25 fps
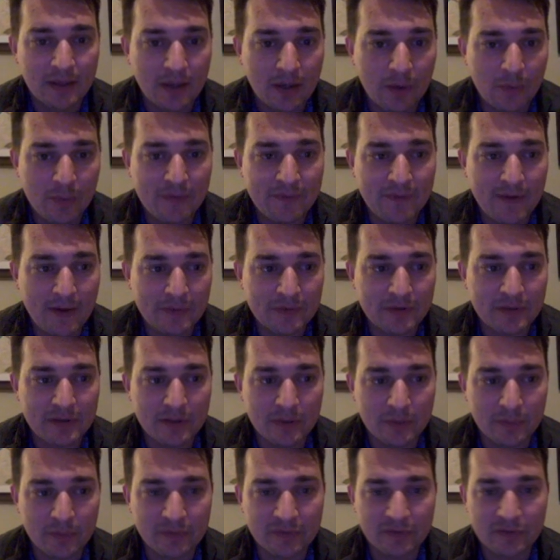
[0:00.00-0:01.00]
and we found that
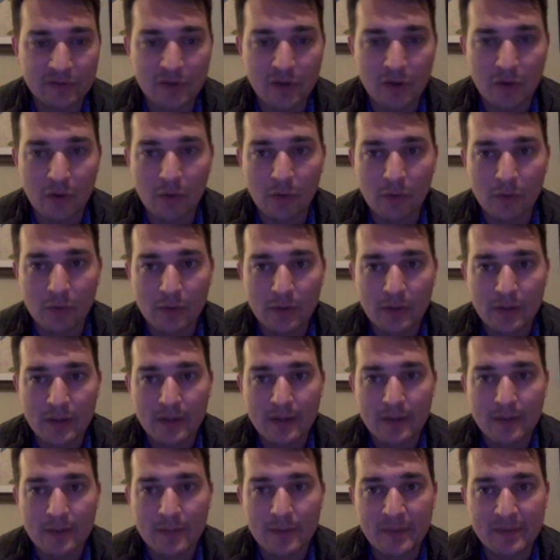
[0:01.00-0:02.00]
there was no
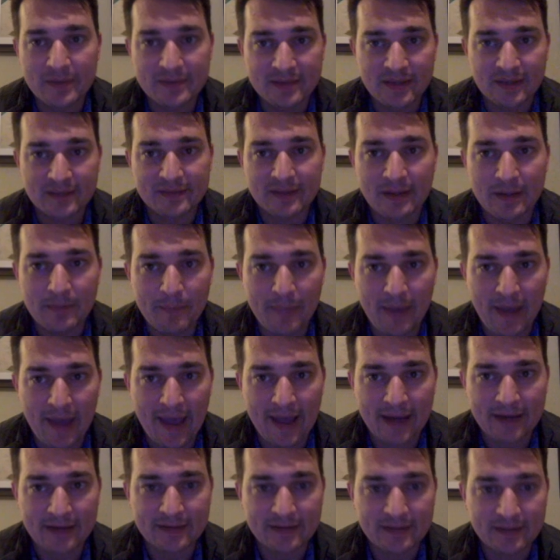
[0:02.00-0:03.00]
business
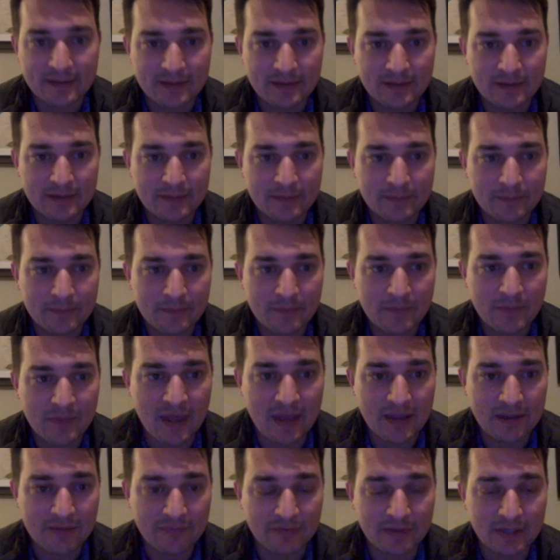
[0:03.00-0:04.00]
impact,
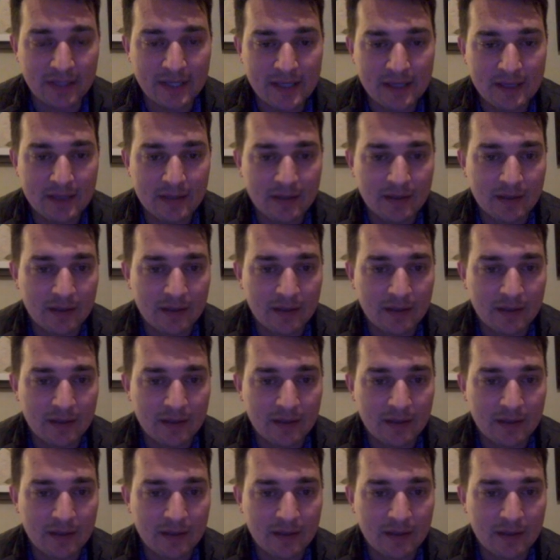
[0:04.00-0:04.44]
thankfully.